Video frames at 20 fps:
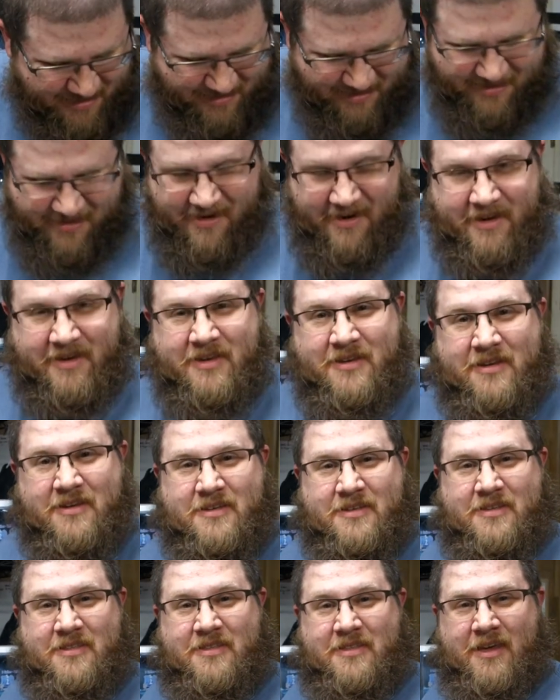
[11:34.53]
Alright.
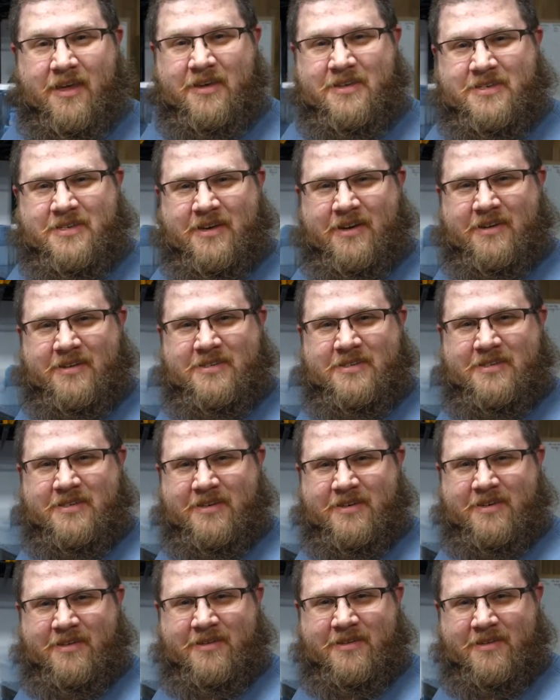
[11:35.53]
Thanks, guys.
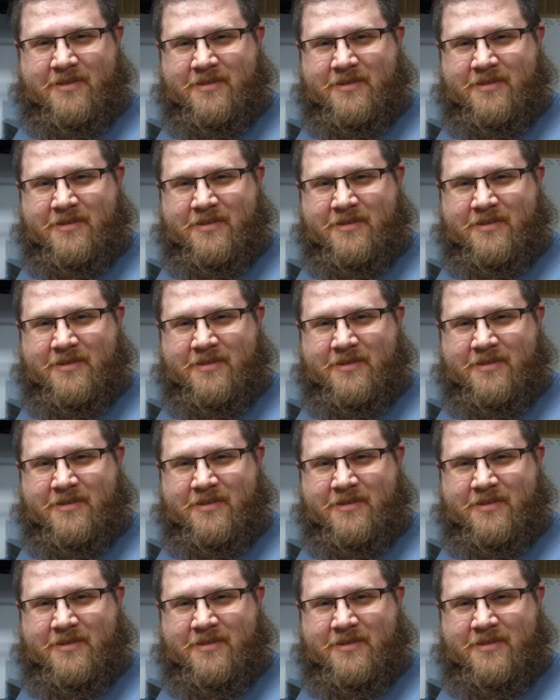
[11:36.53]
See ya.